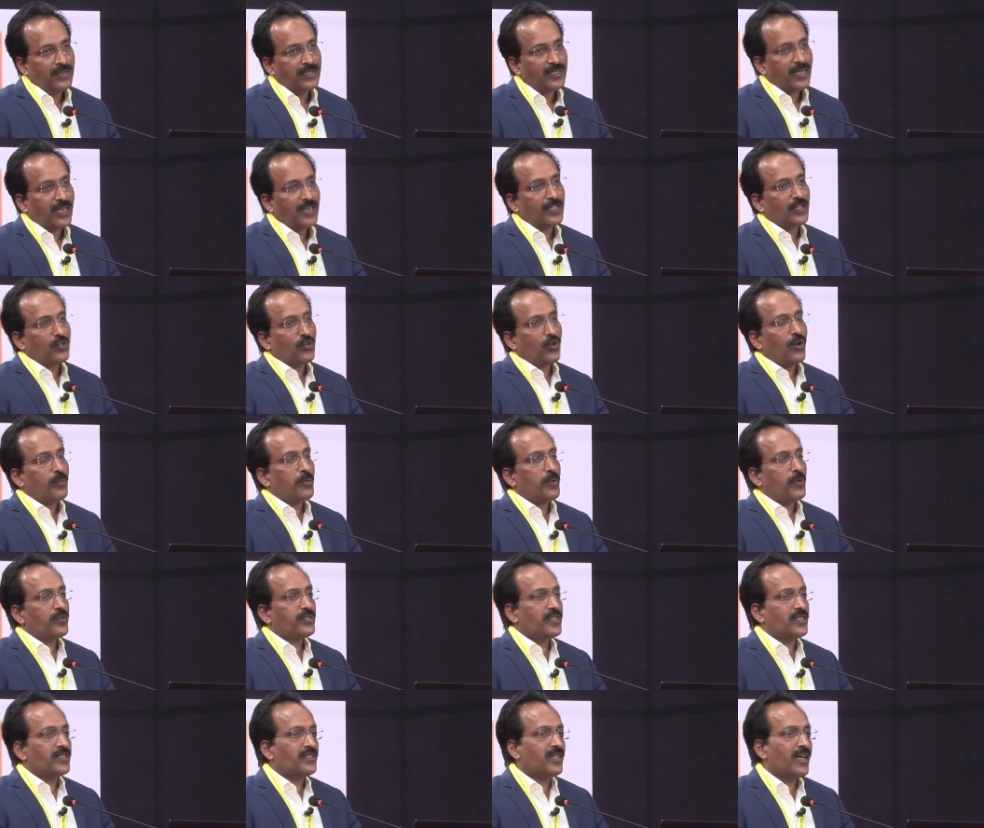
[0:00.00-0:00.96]
these are the thought
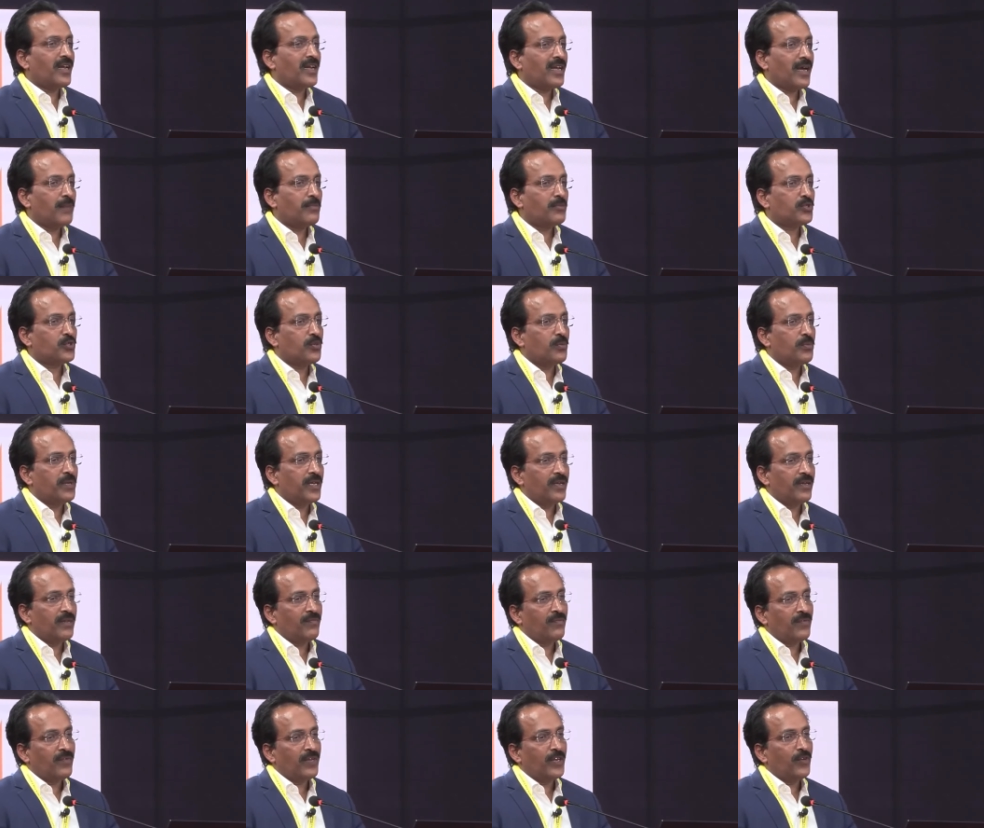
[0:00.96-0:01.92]
process that comes to
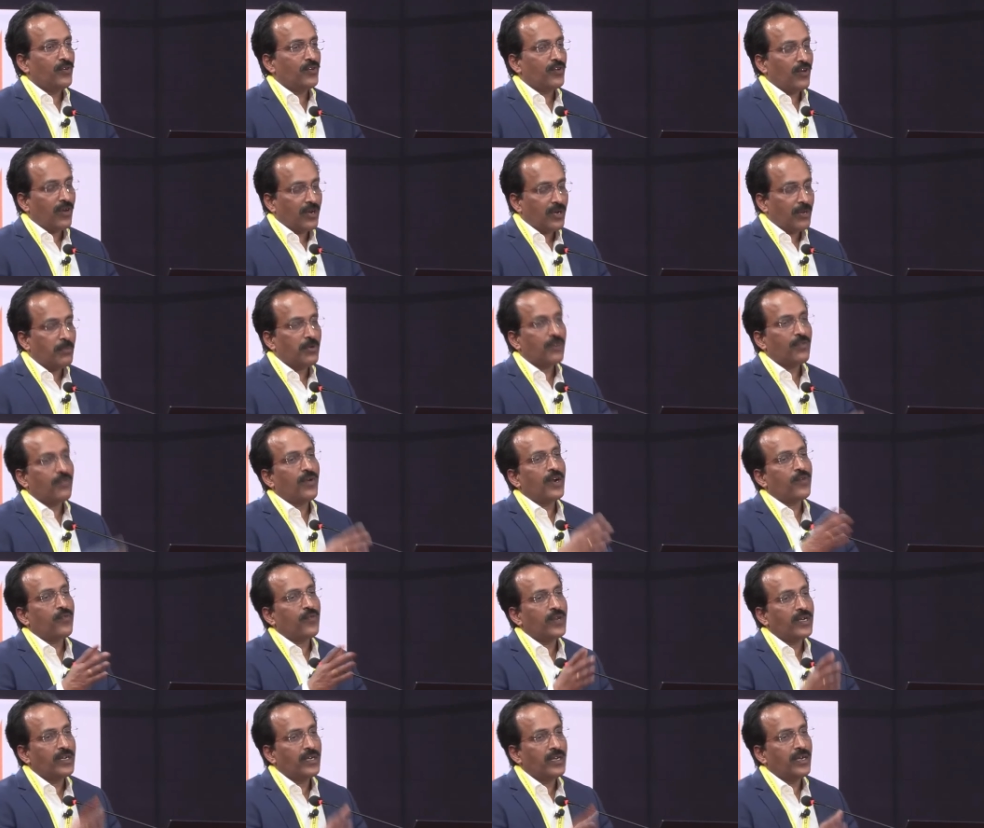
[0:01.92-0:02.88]
me when you talk about
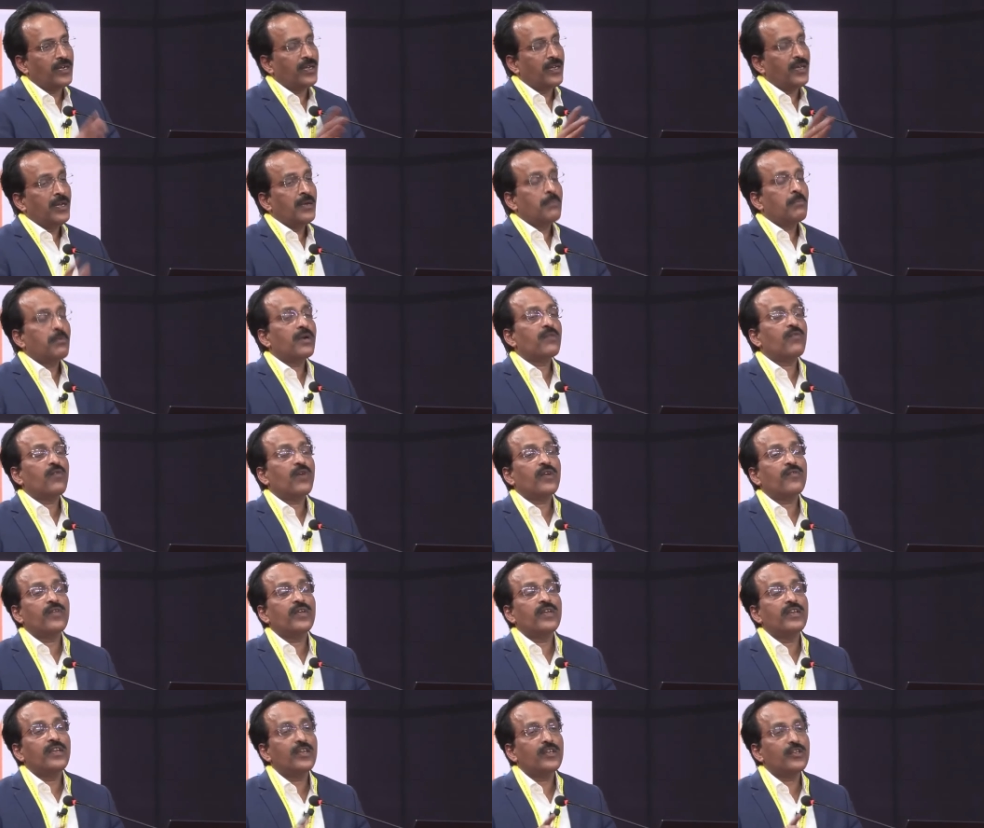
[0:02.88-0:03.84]
what we did, but
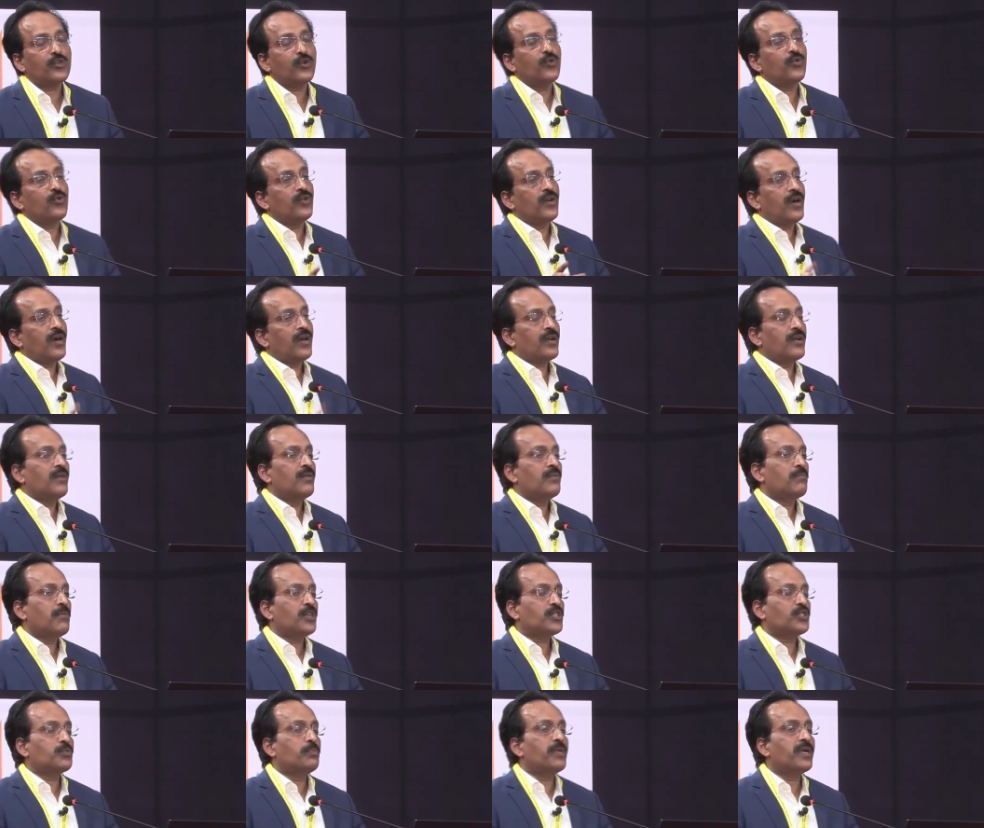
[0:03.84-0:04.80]
what we need to do are
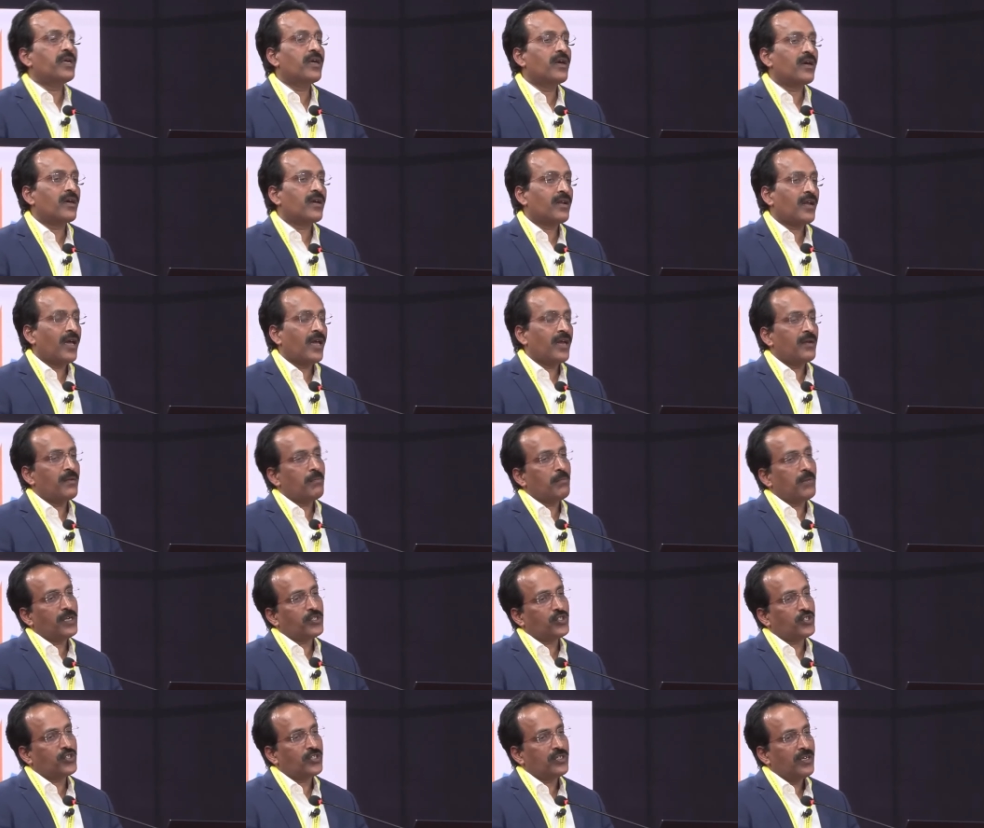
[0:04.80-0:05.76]
much bigger and
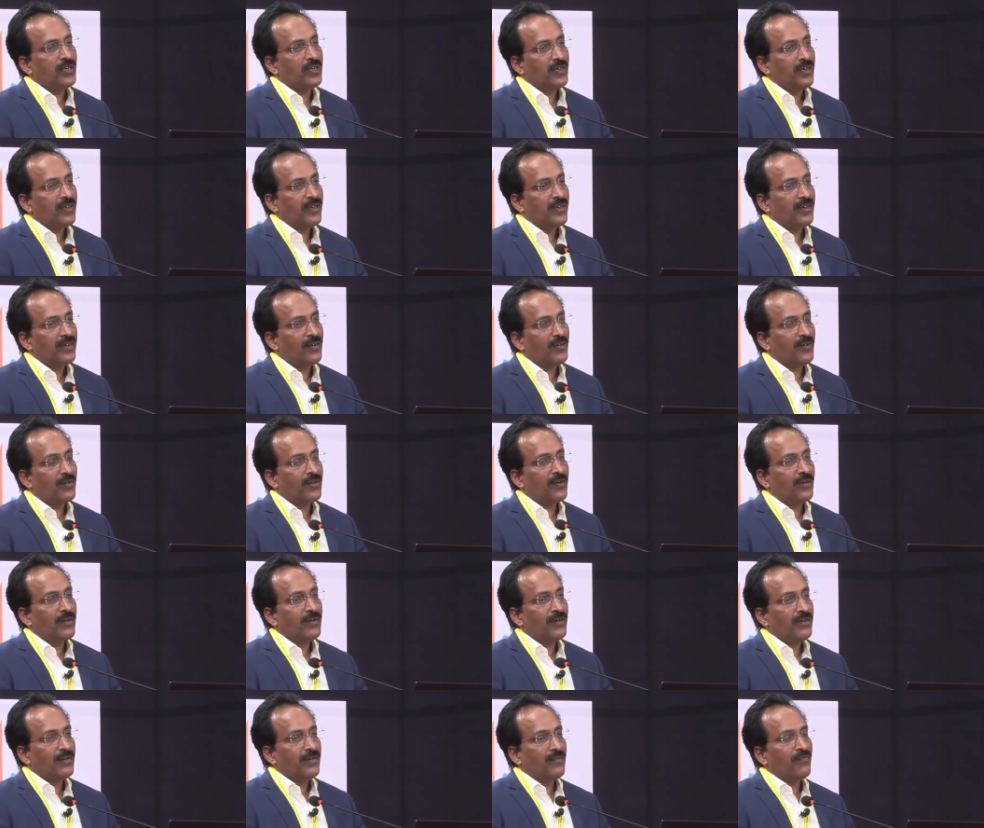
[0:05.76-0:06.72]
much
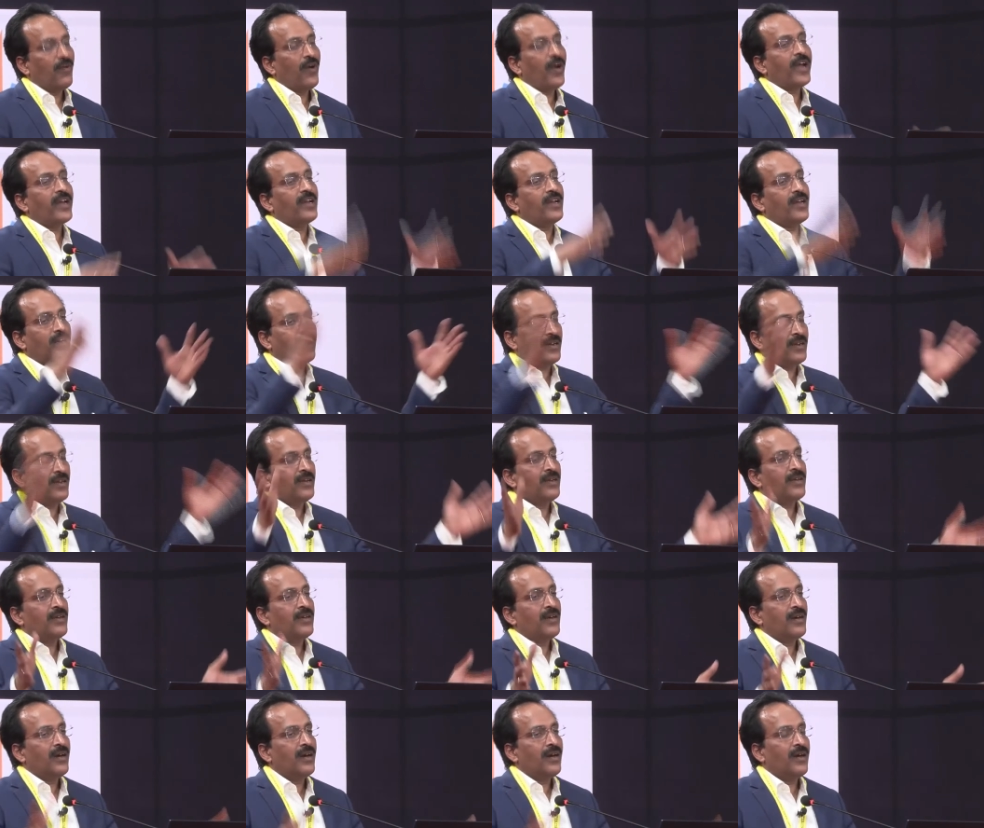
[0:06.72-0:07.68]
wider
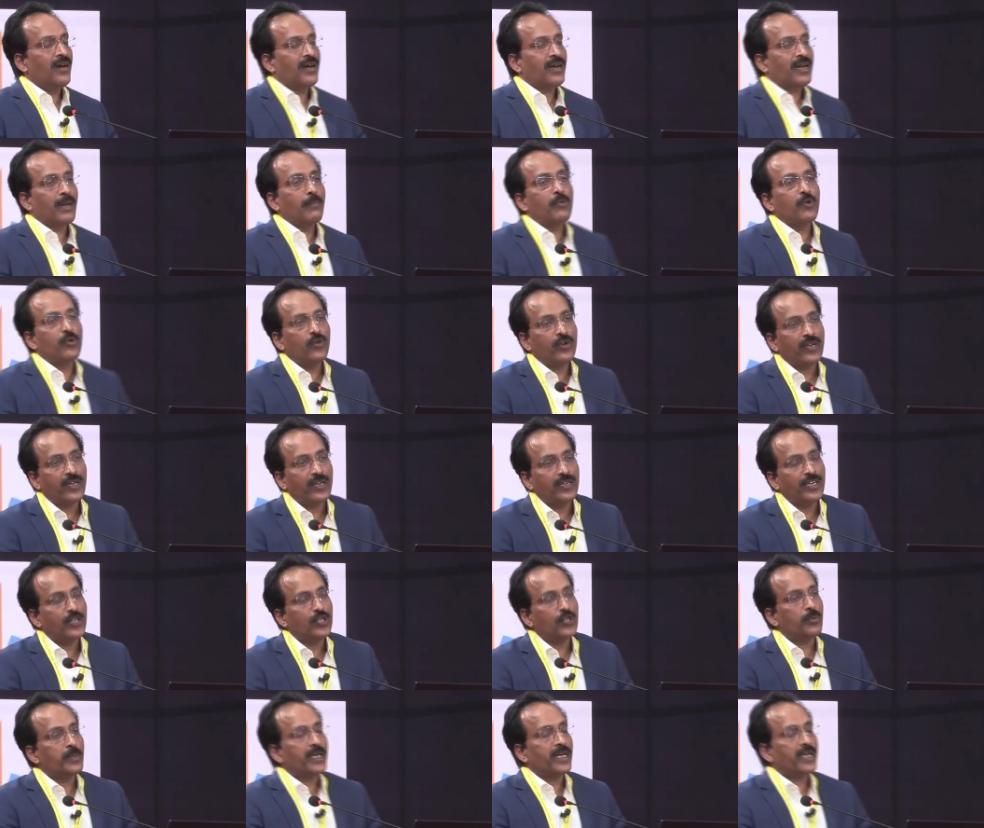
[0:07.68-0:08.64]
community
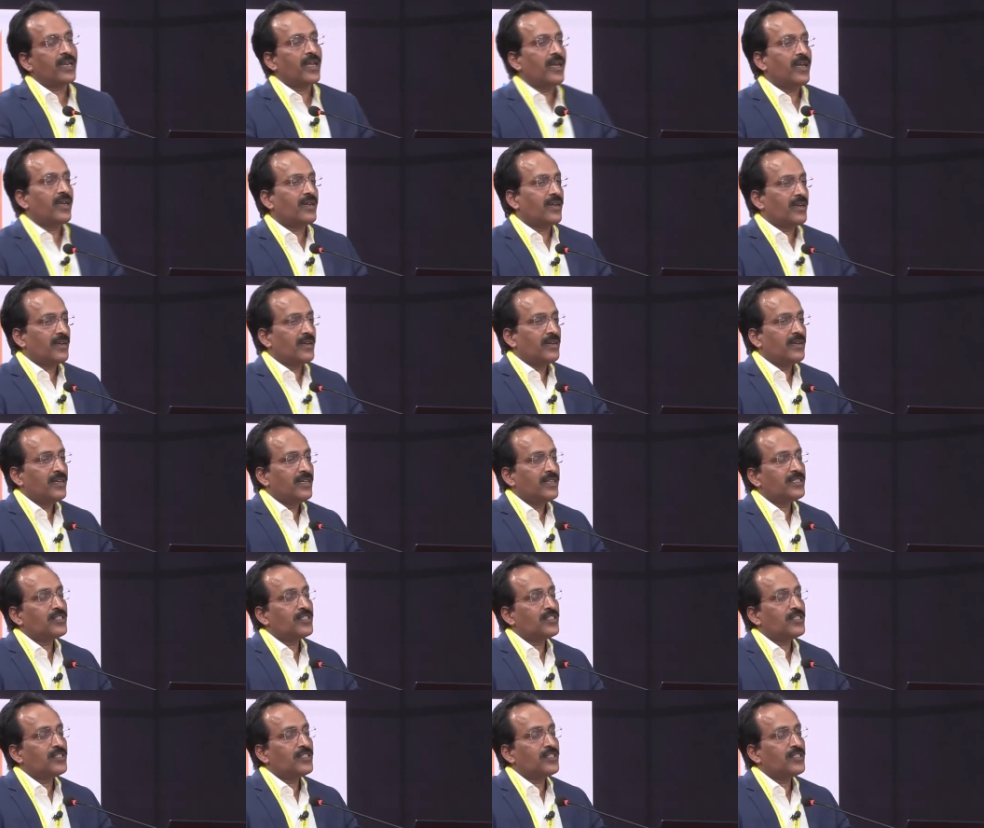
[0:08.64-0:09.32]
need to be created.